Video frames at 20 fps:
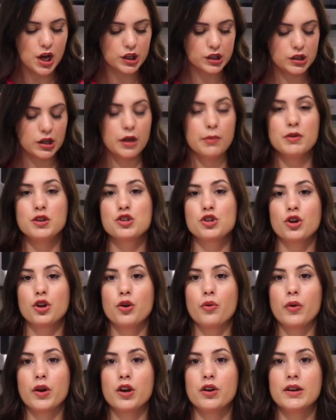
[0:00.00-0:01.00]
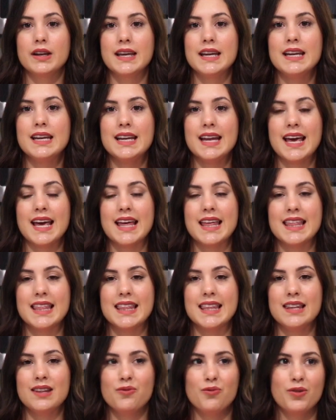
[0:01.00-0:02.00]
So let me show you what you need,
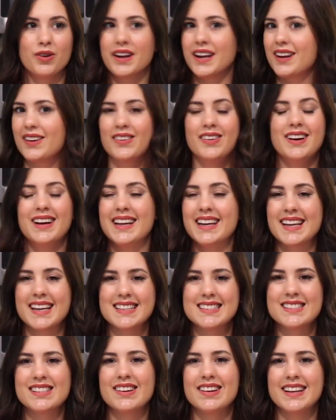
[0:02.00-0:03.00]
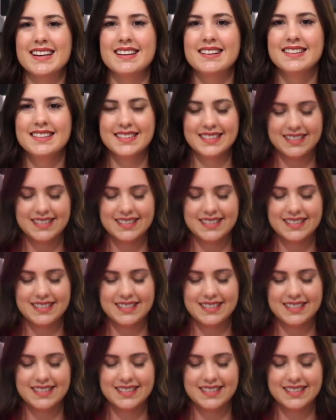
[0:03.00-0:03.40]
and we're going to go ahead and get started.